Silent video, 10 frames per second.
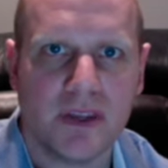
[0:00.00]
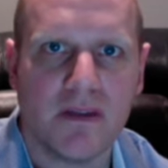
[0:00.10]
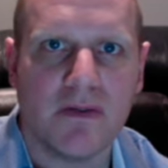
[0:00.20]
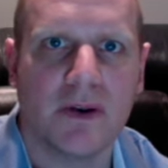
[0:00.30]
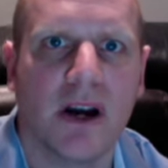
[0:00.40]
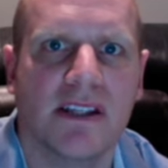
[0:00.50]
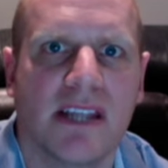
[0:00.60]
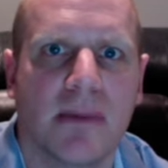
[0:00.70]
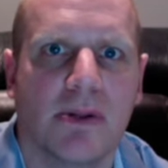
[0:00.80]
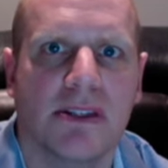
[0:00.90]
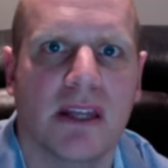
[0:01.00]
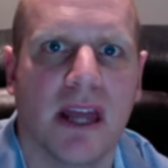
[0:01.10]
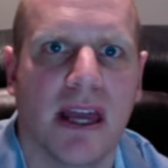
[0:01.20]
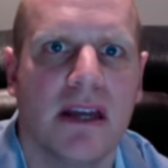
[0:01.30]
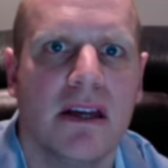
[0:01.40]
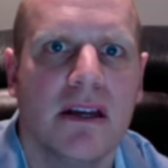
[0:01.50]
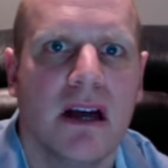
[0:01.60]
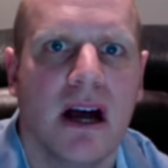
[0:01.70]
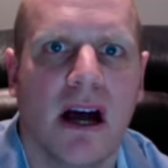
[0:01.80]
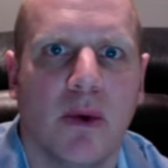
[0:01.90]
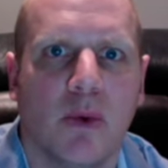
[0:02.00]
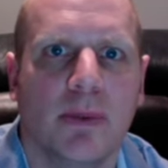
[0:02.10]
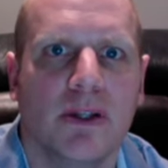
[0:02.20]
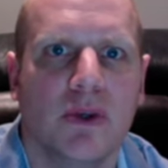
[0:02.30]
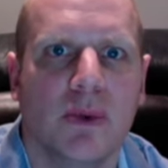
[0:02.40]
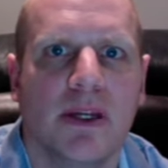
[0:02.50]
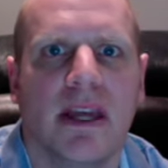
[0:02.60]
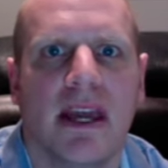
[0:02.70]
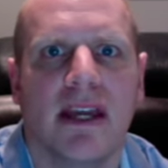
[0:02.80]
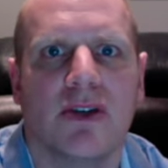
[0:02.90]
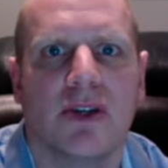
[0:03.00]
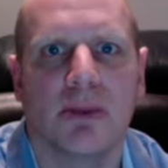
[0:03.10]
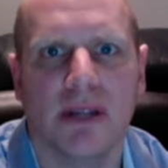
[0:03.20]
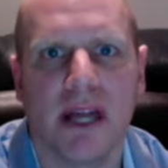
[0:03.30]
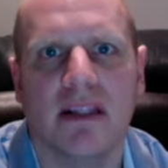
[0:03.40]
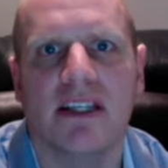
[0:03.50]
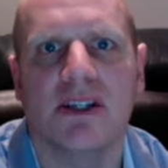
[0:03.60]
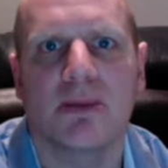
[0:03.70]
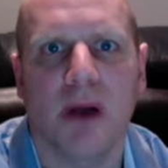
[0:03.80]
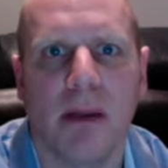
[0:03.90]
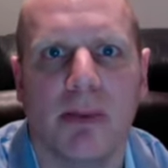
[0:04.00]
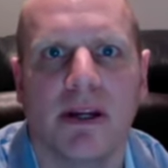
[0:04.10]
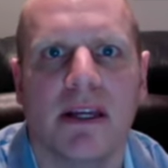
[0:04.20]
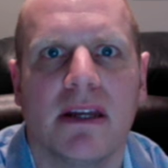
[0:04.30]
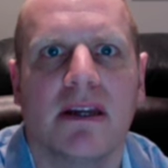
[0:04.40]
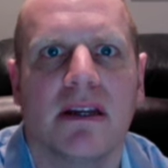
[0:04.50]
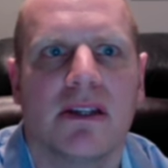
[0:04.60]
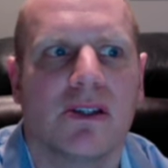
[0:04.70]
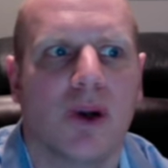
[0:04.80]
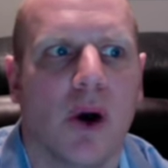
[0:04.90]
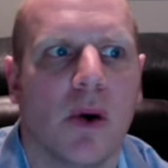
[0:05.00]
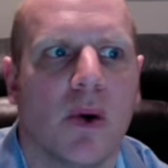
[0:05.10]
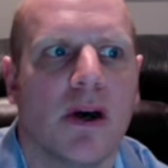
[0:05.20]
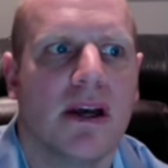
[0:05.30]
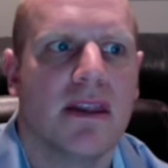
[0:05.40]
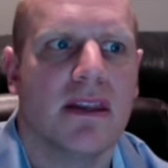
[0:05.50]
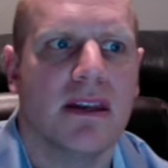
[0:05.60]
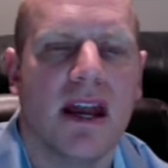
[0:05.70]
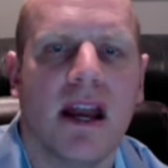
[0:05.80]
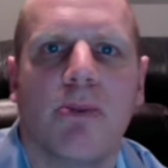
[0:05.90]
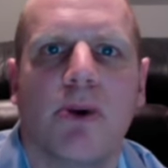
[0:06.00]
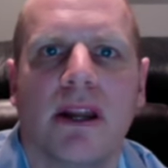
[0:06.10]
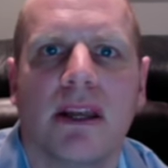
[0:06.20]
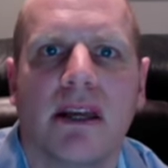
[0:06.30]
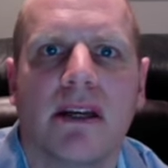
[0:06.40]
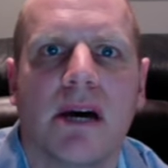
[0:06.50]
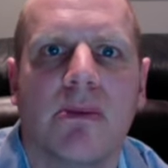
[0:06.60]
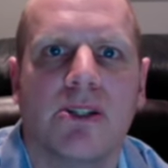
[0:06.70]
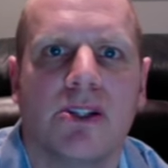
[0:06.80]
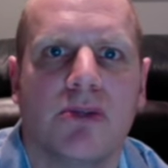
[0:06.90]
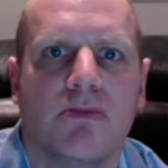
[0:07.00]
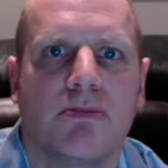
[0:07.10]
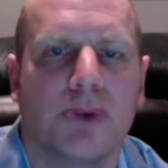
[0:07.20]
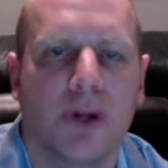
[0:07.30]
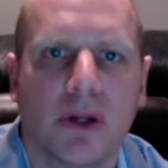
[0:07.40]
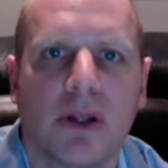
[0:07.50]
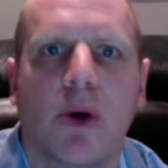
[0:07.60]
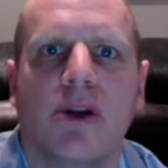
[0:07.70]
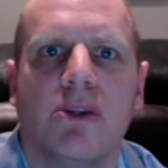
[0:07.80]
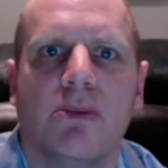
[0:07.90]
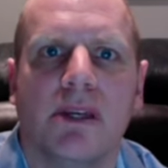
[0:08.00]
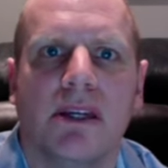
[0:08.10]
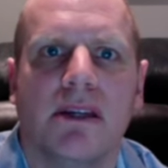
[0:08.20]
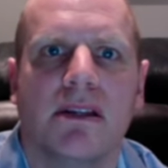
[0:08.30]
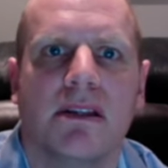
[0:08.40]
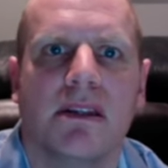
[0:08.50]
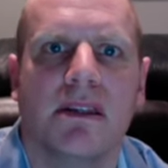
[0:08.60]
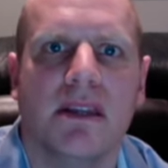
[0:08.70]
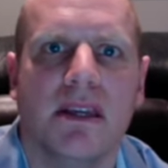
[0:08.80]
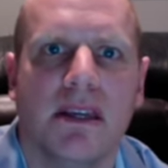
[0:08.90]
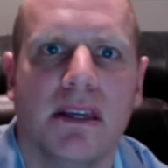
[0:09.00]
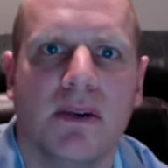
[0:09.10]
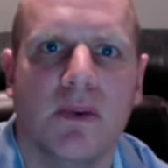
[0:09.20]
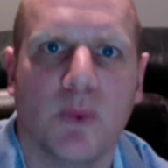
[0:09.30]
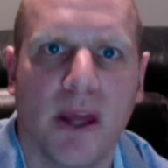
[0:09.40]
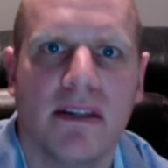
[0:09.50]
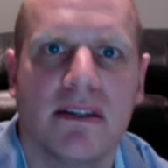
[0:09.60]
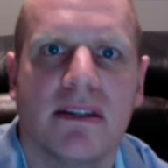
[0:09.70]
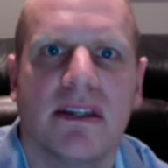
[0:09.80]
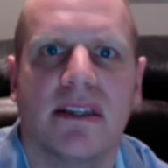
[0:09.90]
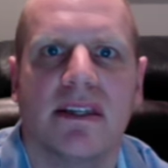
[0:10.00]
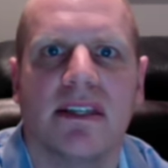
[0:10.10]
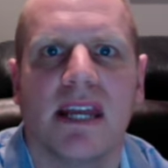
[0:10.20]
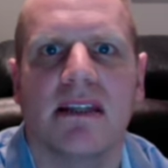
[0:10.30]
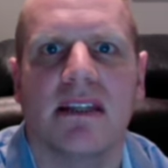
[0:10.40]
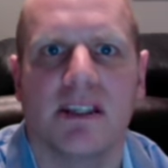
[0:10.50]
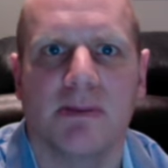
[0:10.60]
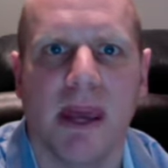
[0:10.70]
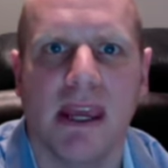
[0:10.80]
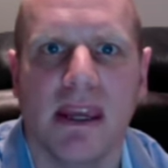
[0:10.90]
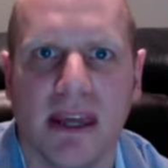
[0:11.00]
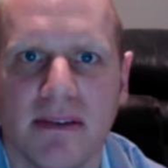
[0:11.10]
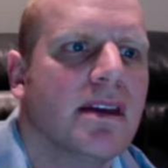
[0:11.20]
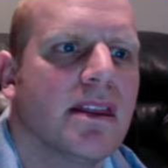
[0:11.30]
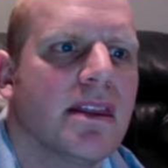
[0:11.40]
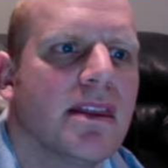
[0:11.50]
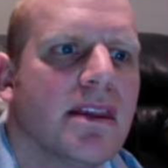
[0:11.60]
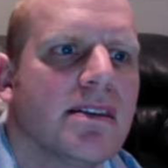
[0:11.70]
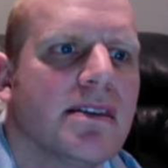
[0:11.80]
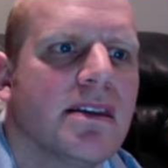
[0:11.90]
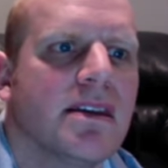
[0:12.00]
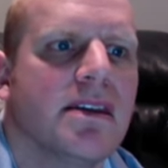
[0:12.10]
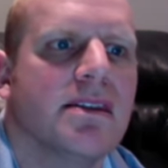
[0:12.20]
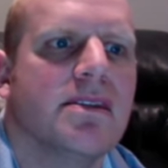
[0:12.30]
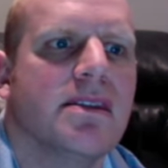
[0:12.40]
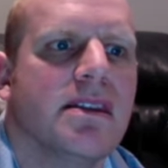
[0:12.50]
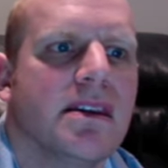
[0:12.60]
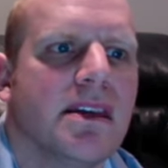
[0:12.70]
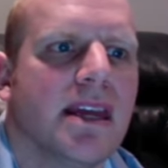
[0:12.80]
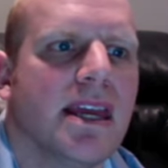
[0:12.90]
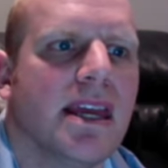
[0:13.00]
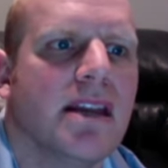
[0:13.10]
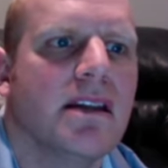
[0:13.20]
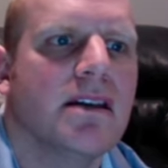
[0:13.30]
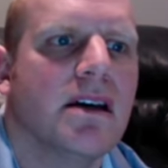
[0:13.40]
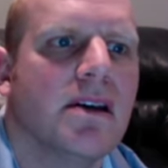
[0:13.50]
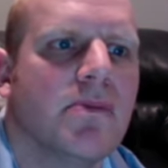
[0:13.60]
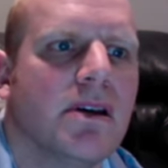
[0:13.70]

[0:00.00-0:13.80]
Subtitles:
For our examples today, we'll be doing a triple net leased property. So the net operating income is purely going to be the rent that the tenant is paying in. This is the income